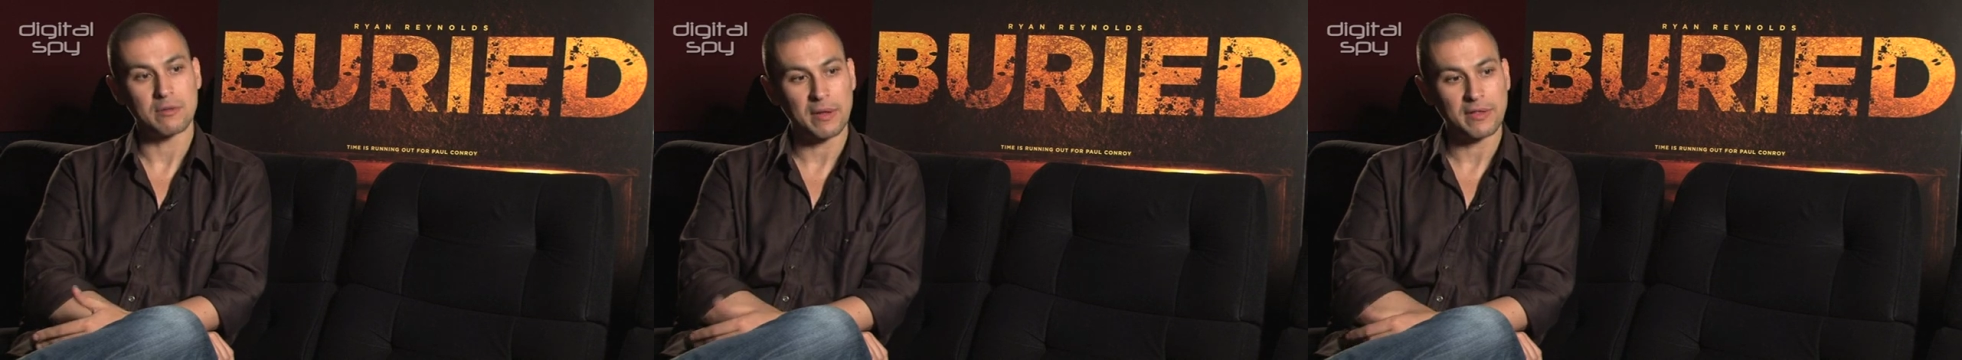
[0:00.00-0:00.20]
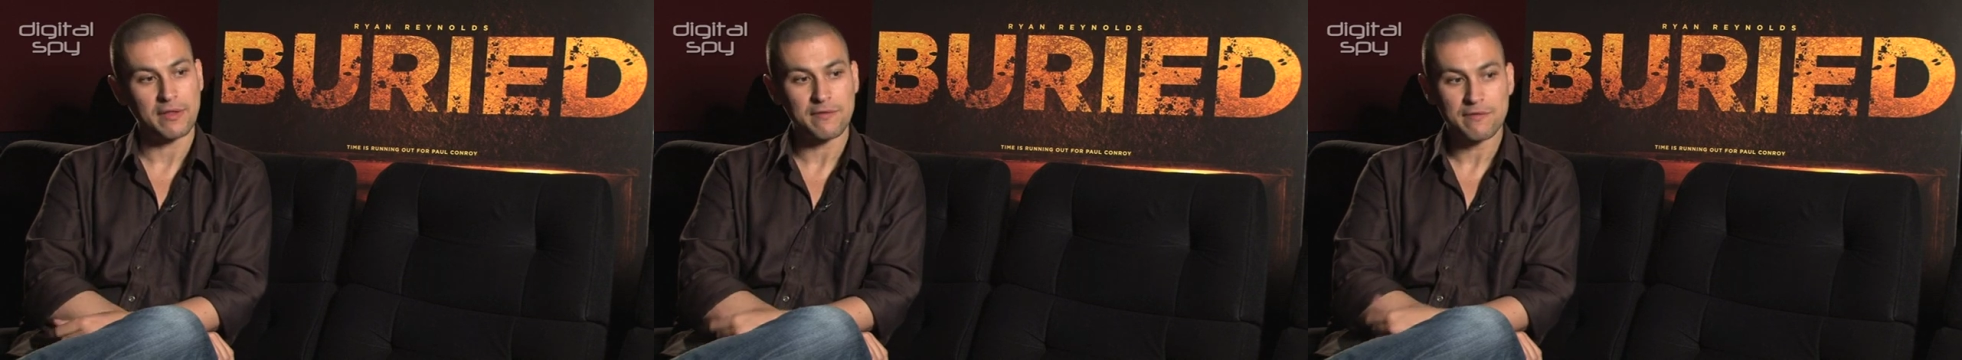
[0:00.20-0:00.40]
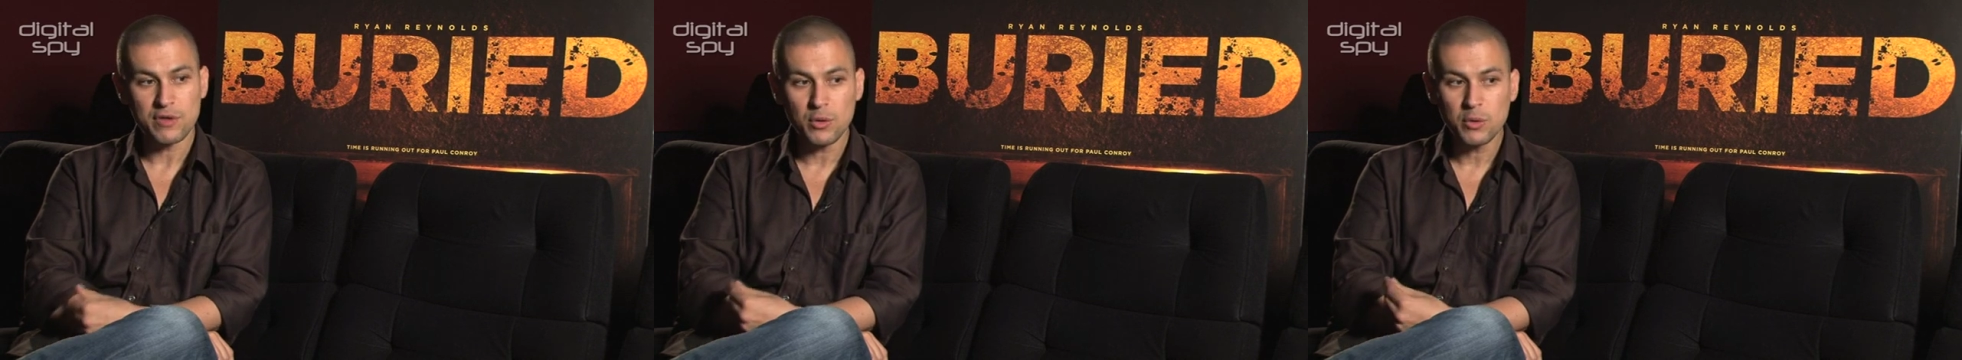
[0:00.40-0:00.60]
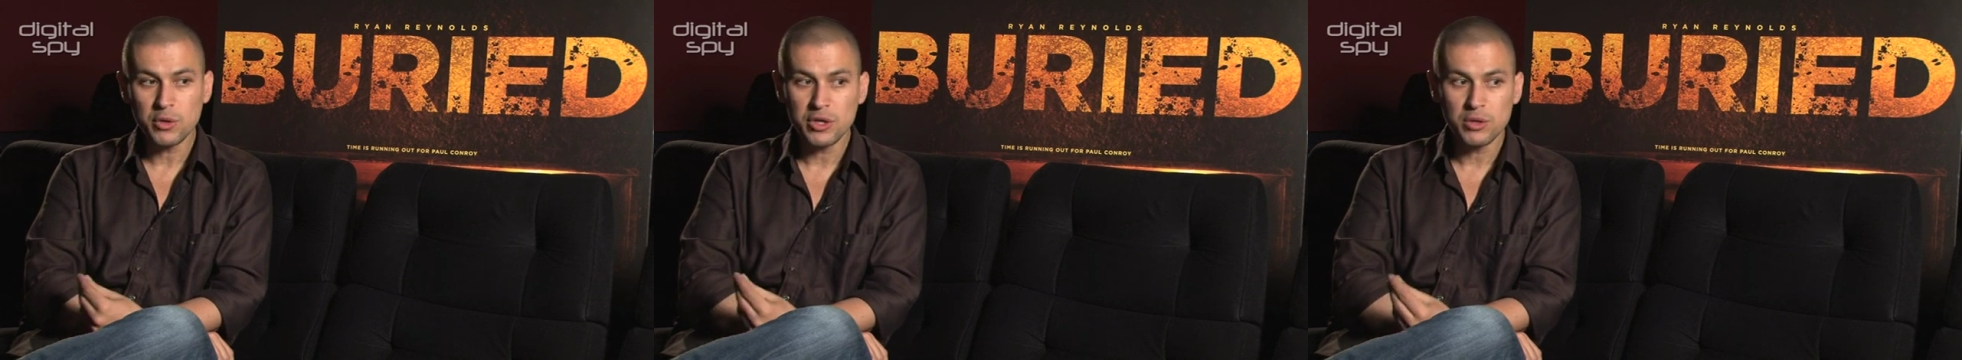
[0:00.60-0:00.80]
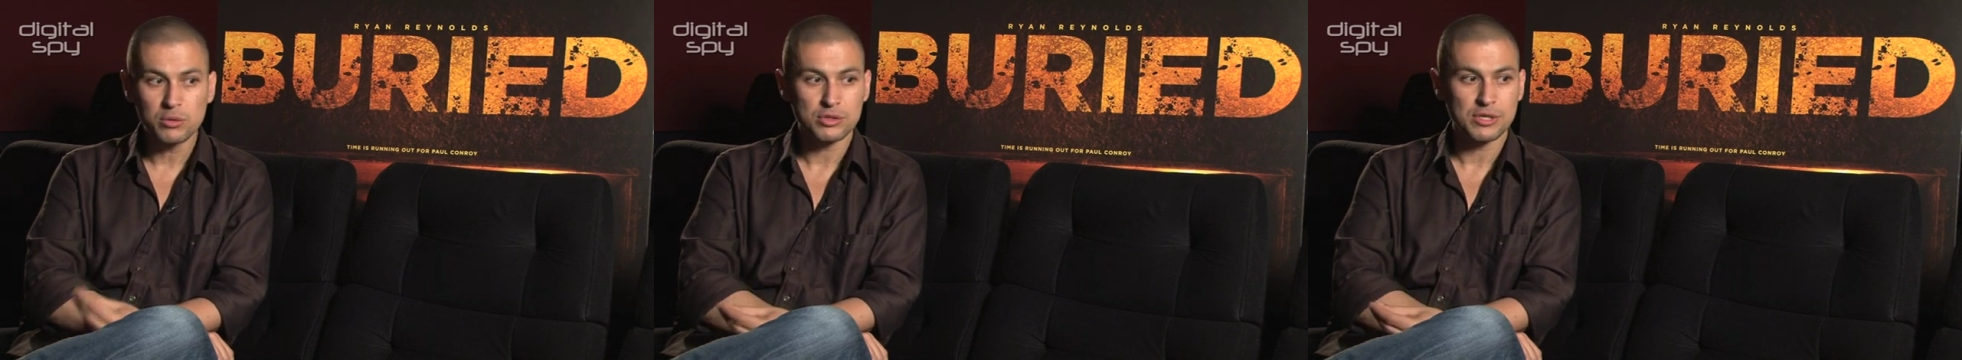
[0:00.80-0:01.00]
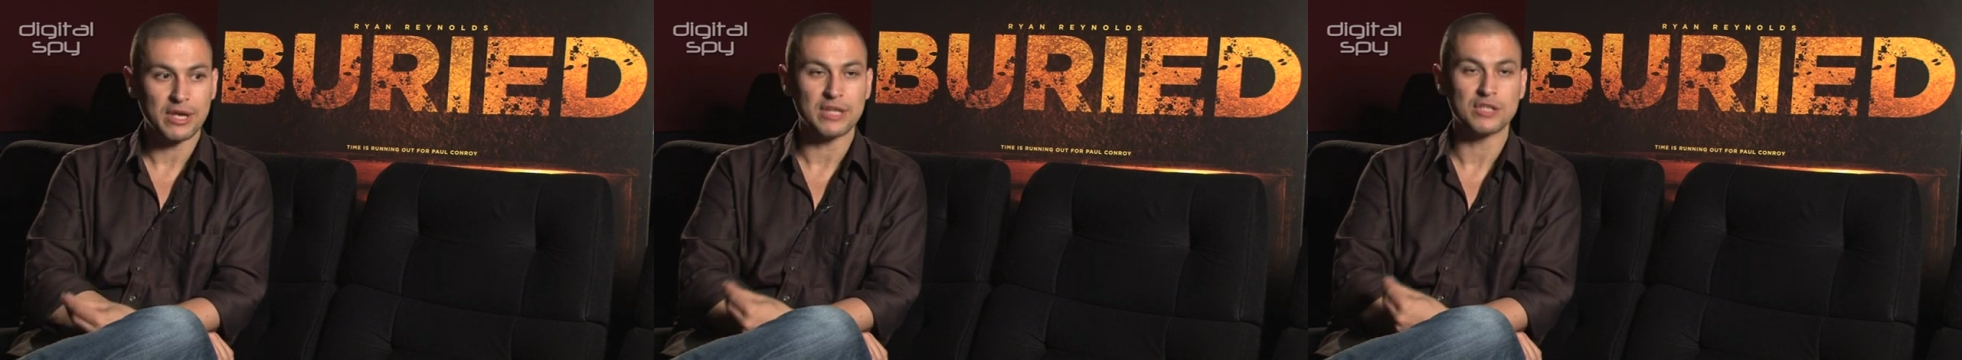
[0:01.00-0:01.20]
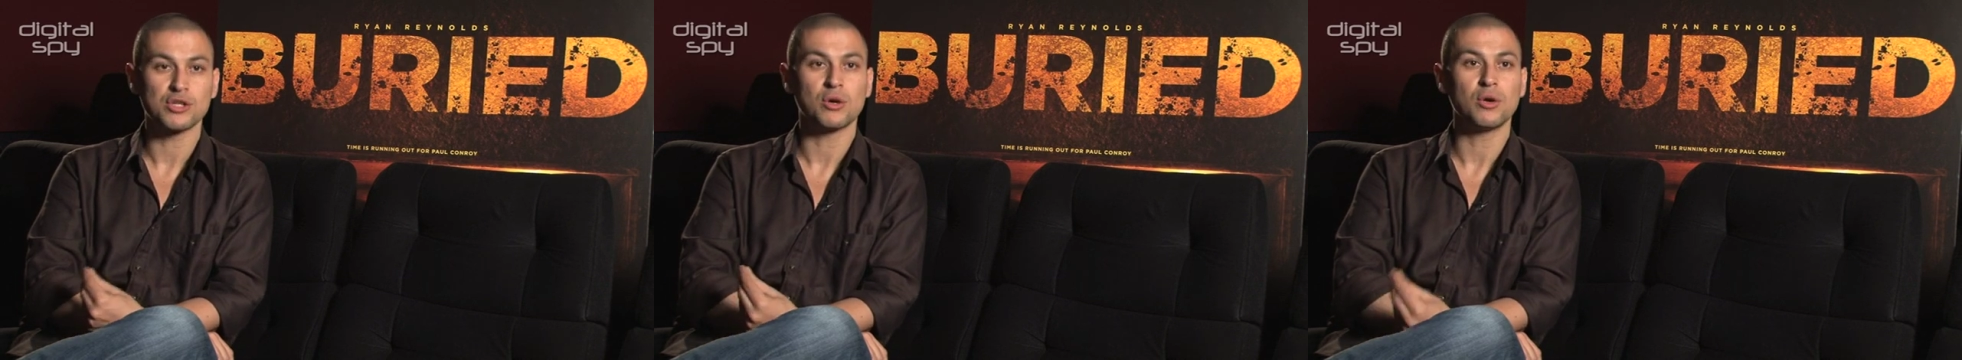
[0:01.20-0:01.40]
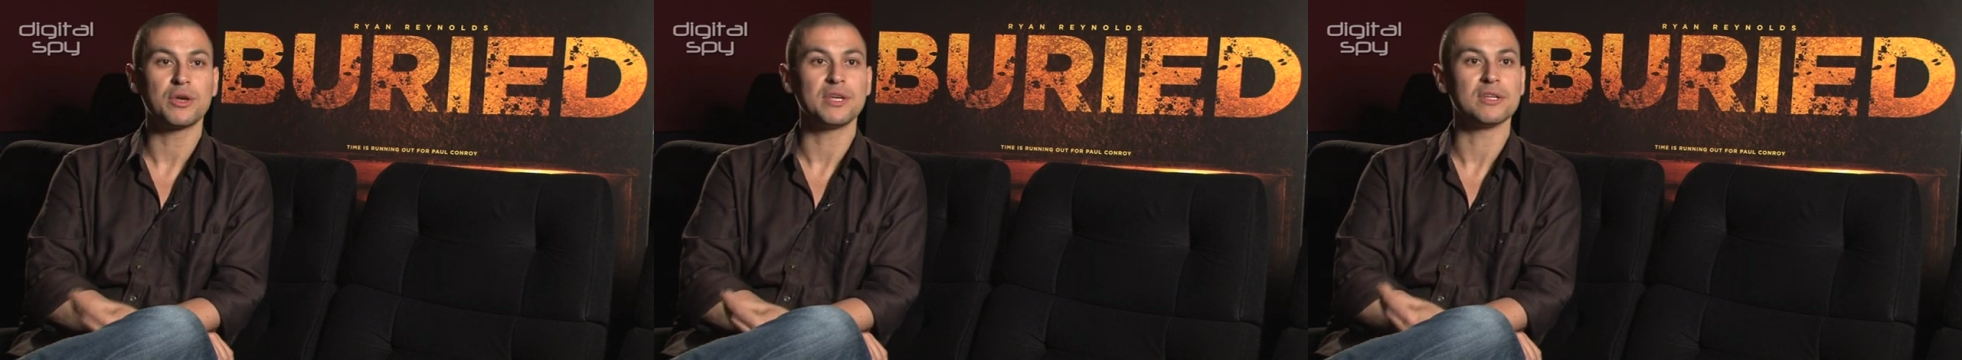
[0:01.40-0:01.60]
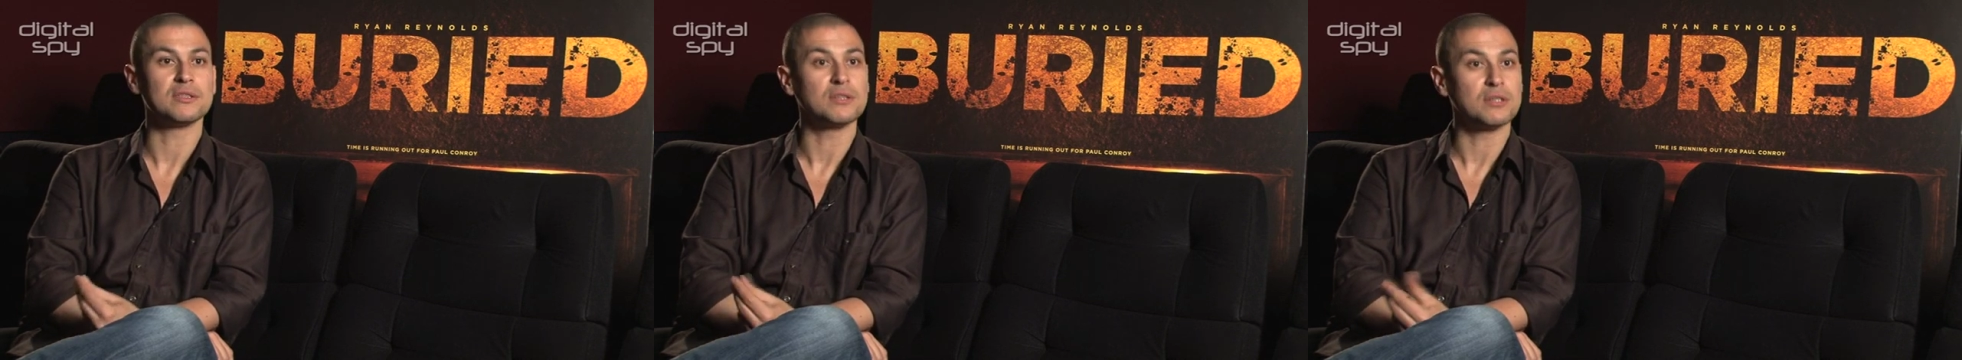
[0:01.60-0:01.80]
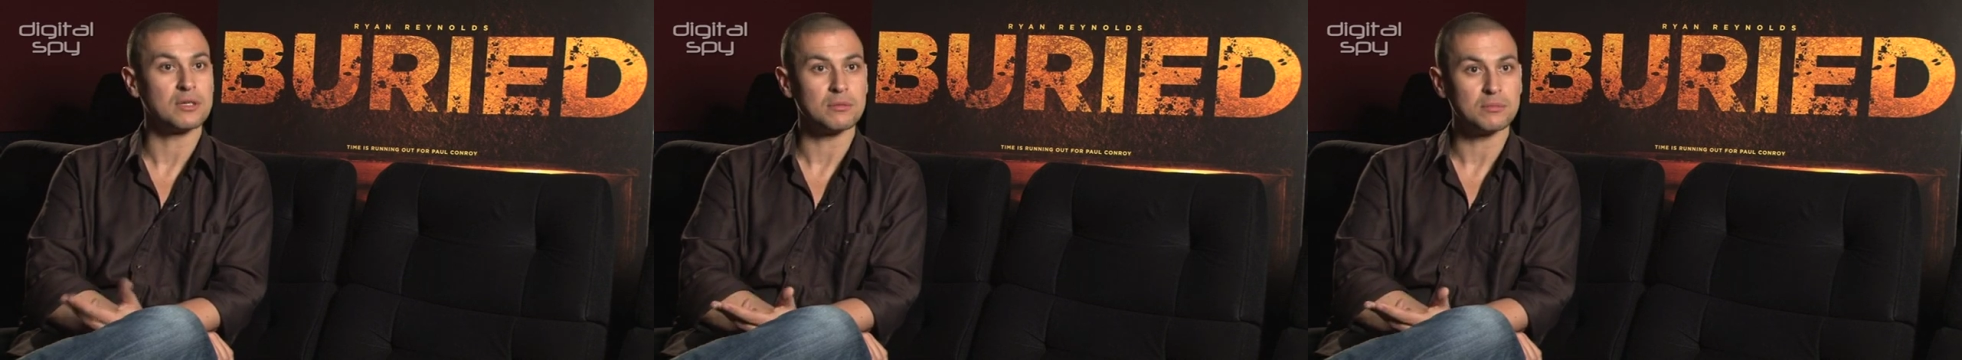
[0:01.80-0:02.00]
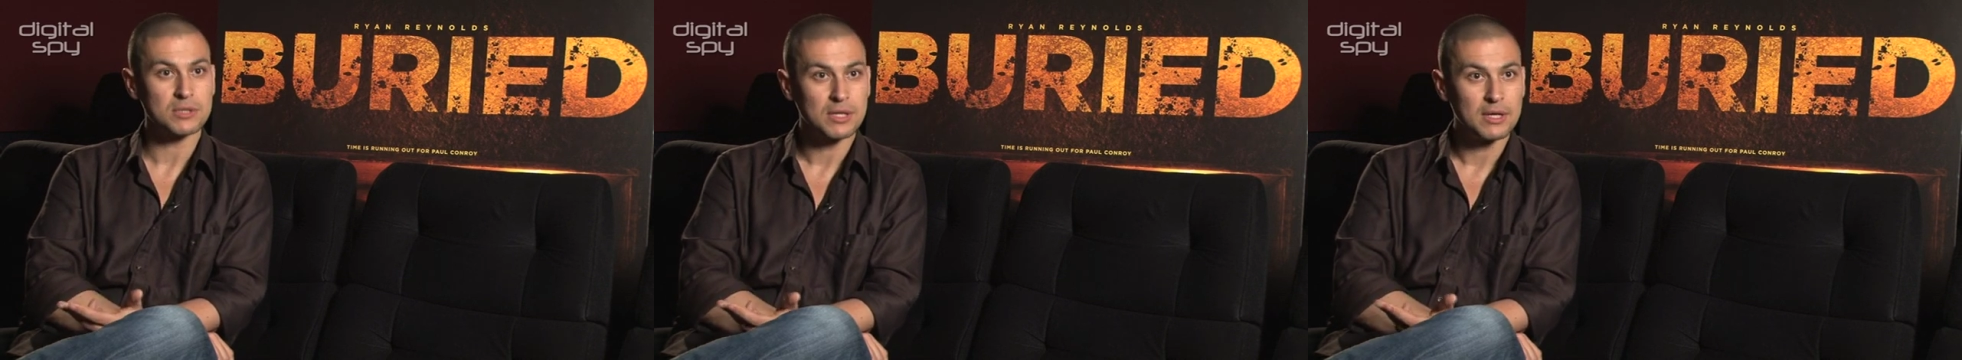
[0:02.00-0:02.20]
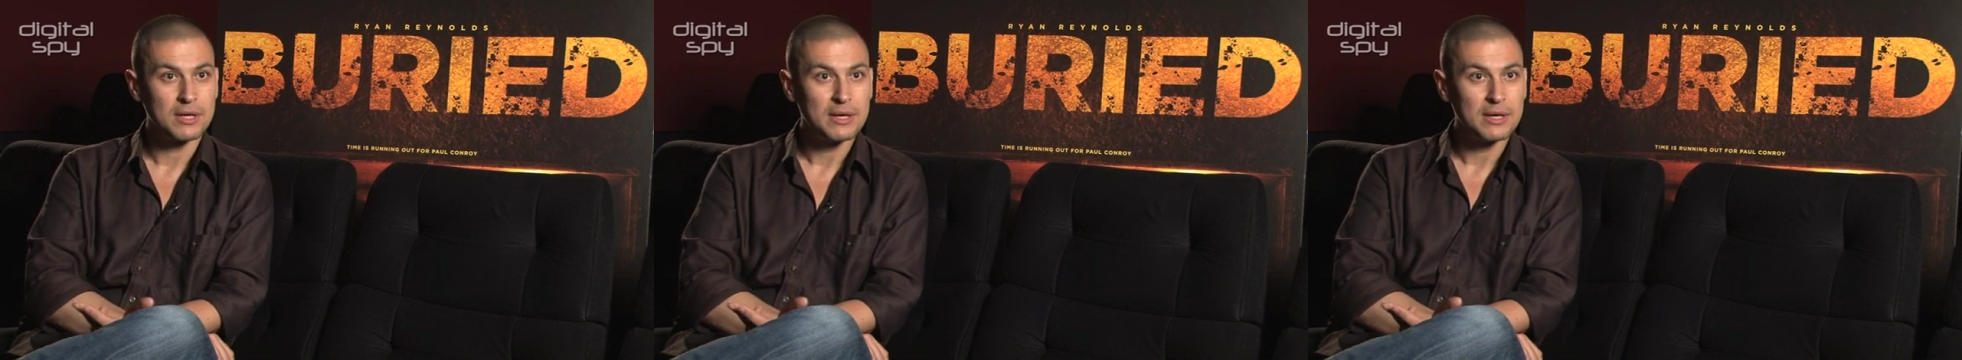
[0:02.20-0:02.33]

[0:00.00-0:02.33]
but if you use Hitchcockian terms,